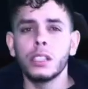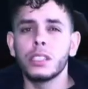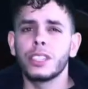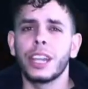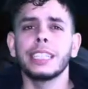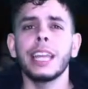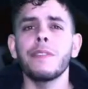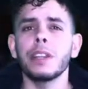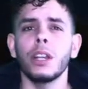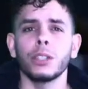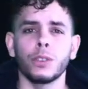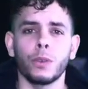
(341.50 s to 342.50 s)
So yeah,
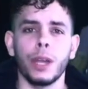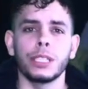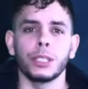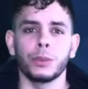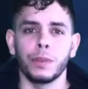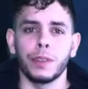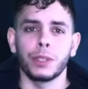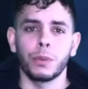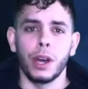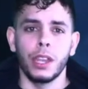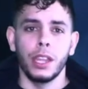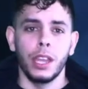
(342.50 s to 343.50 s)
definitely lots of questions with this
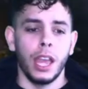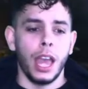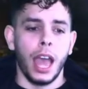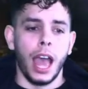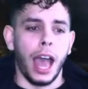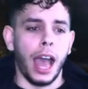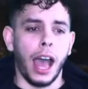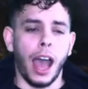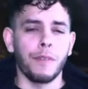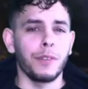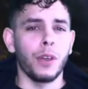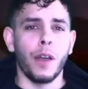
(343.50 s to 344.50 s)
one.
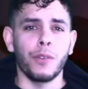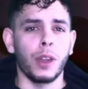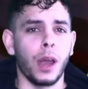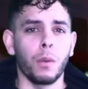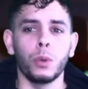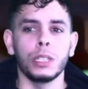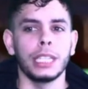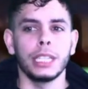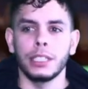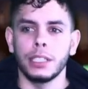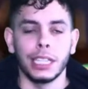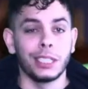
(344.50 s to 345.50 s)
I feel like
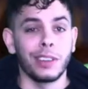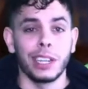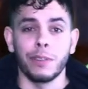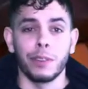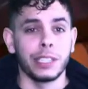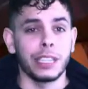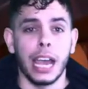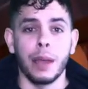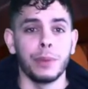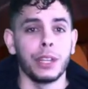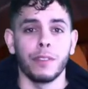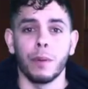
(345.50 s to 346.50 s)
Woody, he's ready for
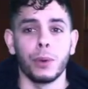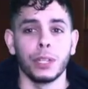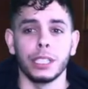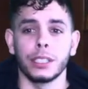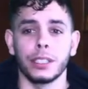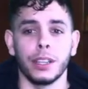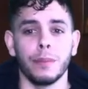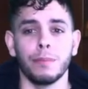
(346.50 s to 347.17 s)
retirement, if I'm honest.